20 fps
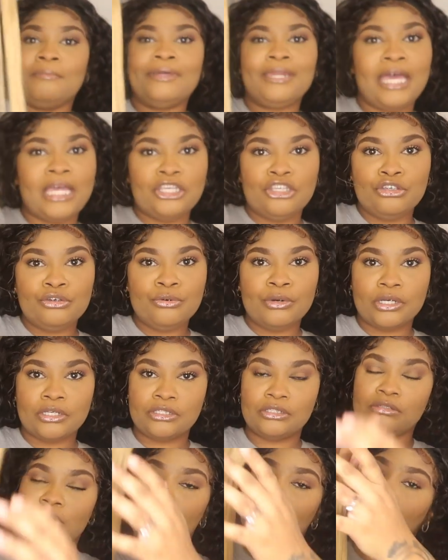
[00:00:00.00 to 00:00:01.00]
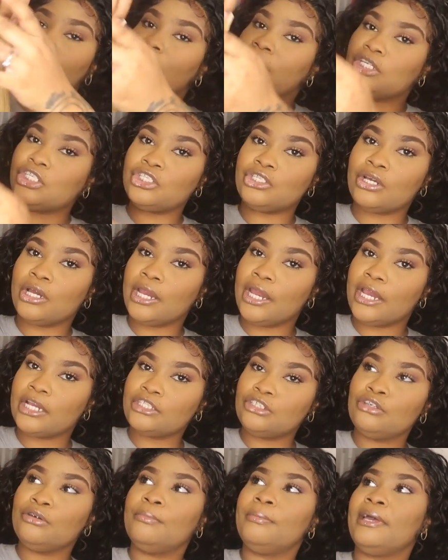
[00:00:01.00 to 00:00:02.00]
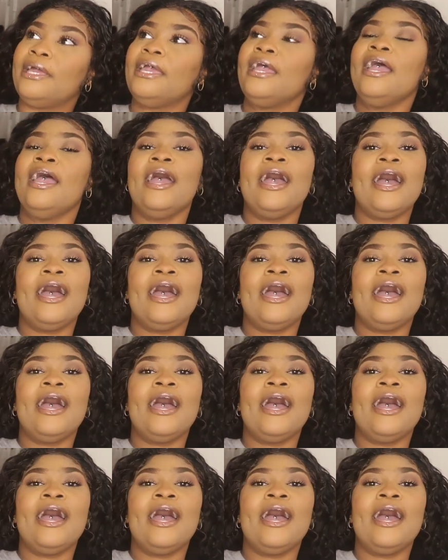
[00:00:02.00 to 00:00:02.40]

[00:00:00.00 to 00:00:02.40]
But I do want to start wearing short hair too, but